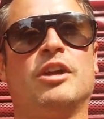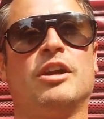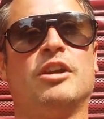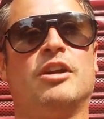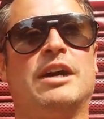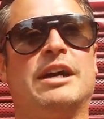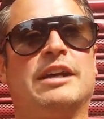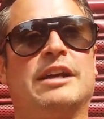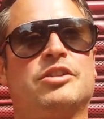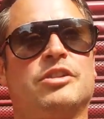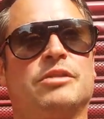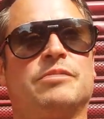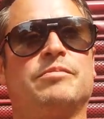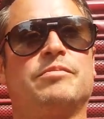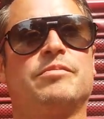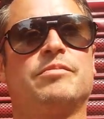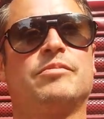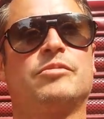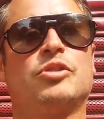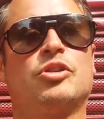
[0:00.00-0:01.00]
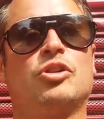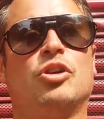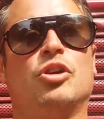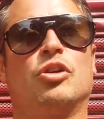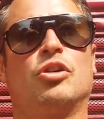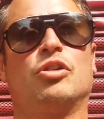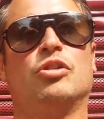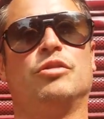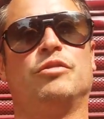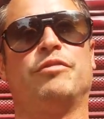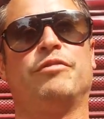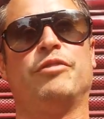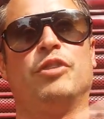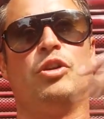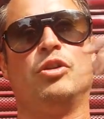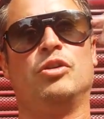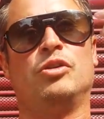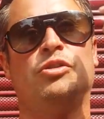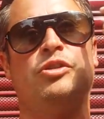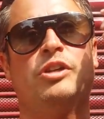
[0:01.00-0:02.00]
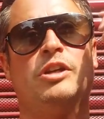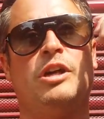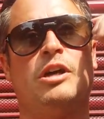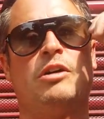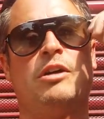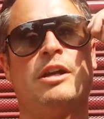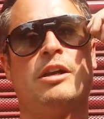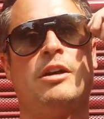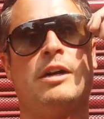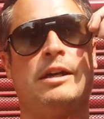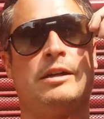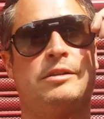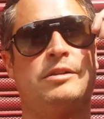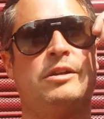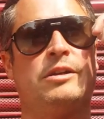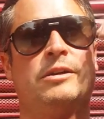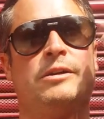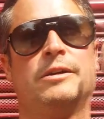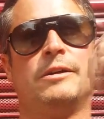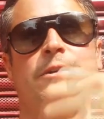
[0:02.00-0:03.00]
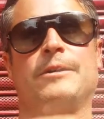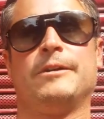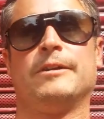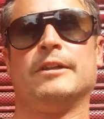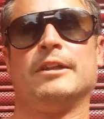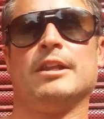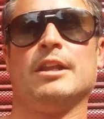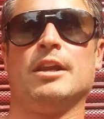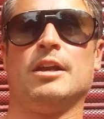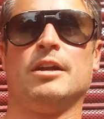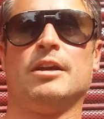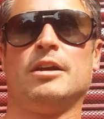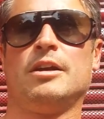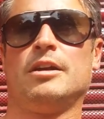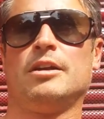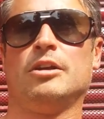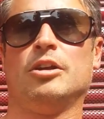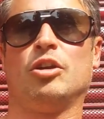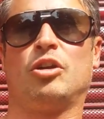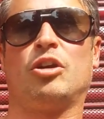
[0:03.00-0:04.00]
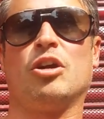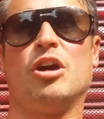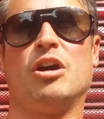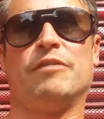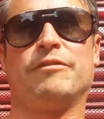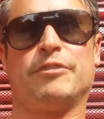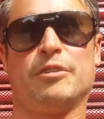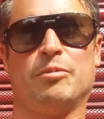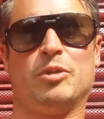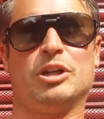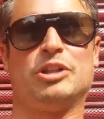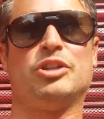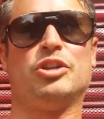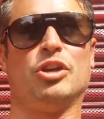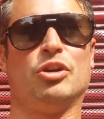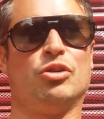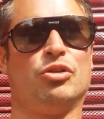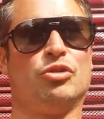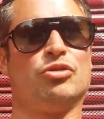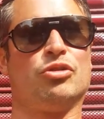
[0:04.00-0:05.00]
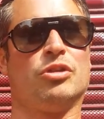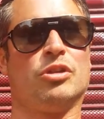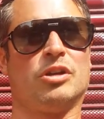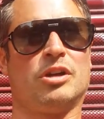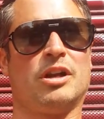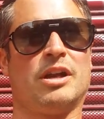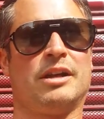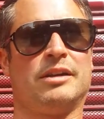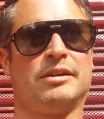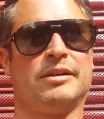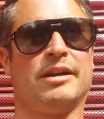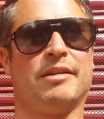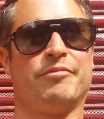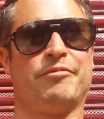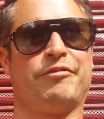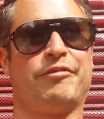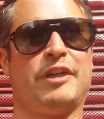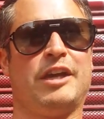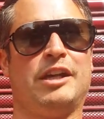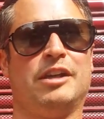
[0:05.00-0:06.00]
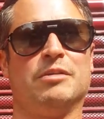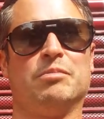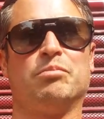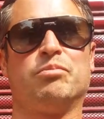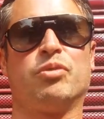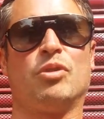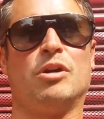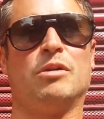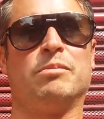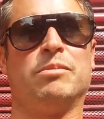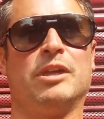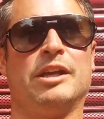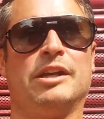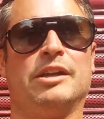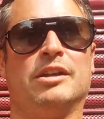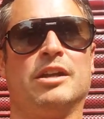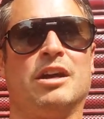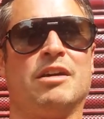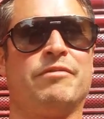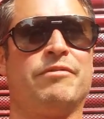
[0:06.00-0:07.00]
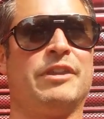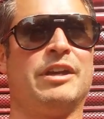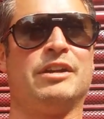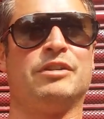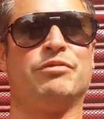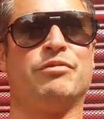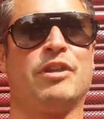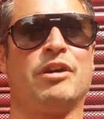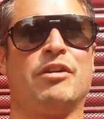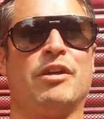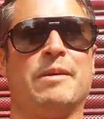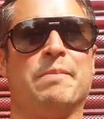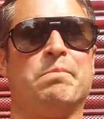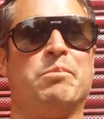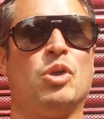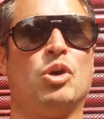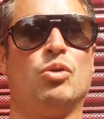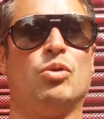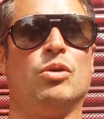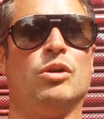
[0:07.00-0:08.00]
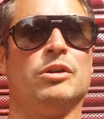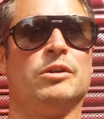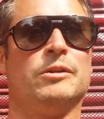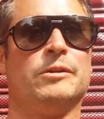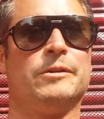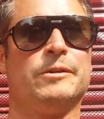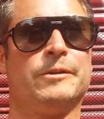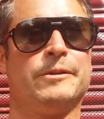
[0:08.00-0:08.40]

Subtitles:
I like to cook good food. I like to look after my children and feed them properly. I think it's very important.